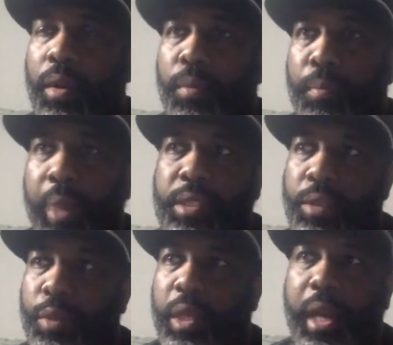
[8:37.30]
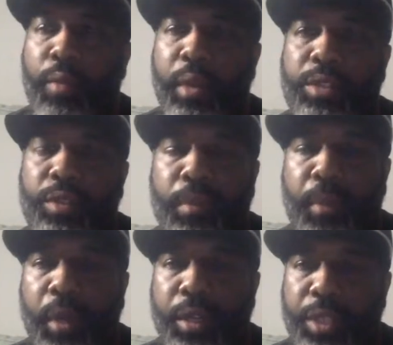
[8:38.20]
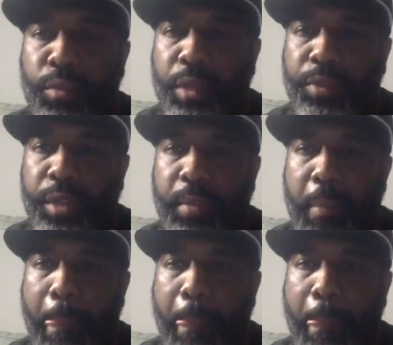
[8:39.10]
Basically, we kind of went into a partnership with it.